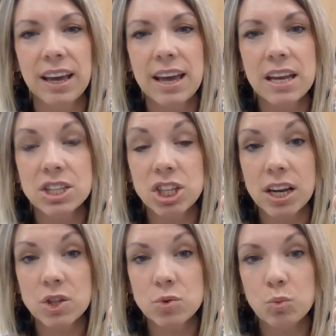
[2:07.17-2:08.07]
And it
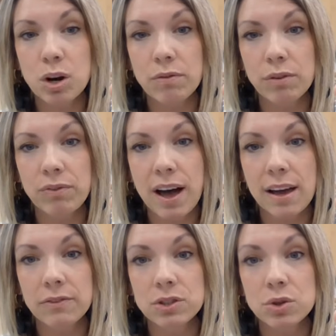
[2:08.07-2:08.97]
changed
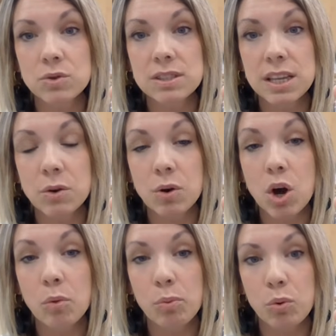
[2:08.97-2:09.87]
1/5 to
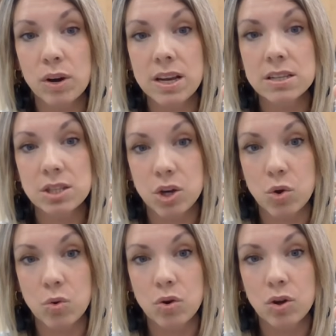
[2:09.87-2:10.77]
0.2.